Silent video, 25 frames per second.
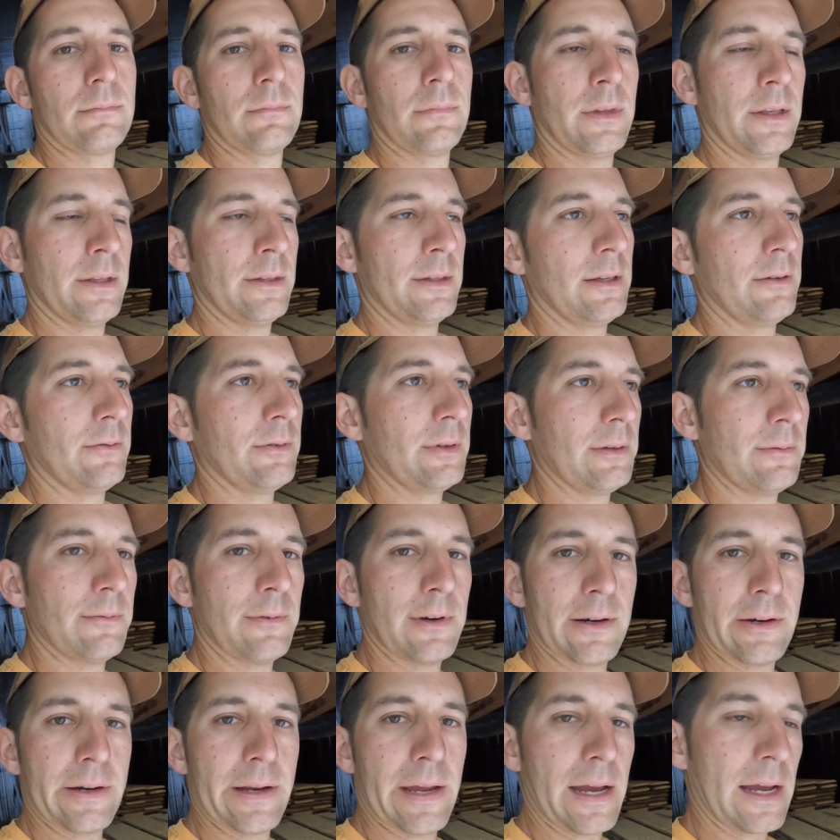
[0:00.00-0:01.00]
then they read
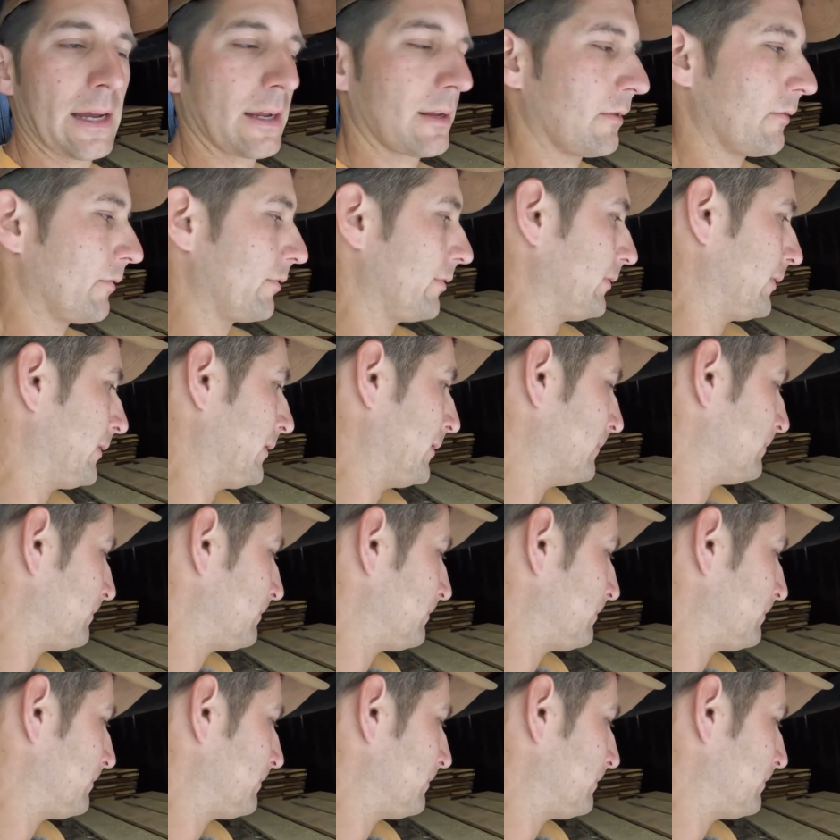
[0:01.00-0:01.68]
very accurately.